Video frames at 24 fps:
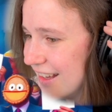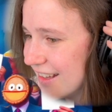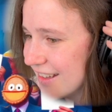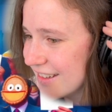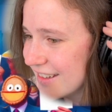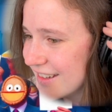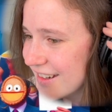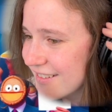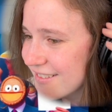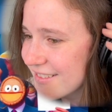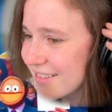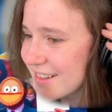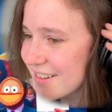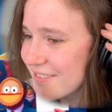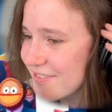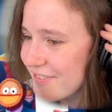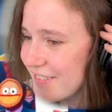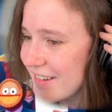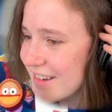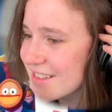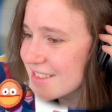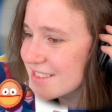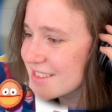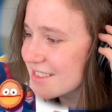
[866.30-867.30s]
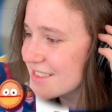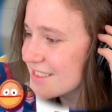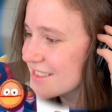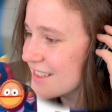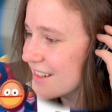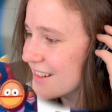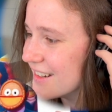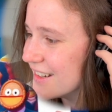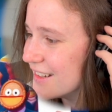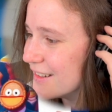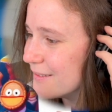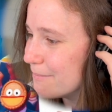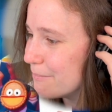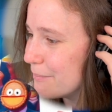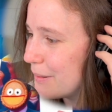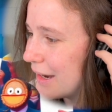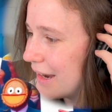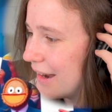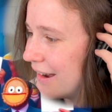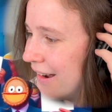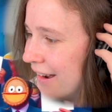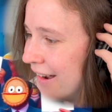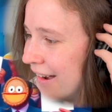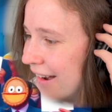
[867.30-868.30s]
No, their faces aren't pie.